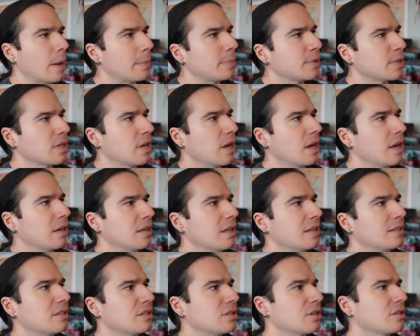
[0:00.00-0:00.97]
website,
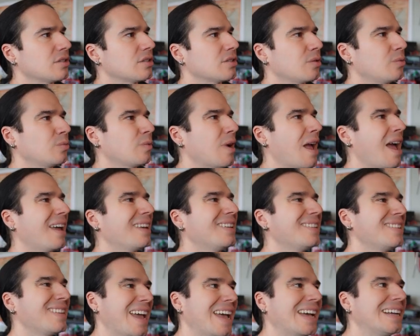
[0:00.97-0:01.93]
it's just
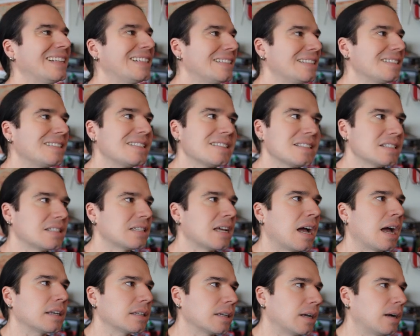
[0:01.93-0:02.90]

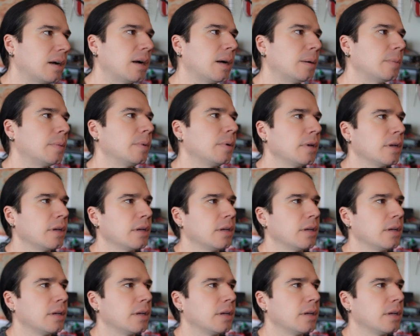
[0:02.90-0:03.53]
radtels.com,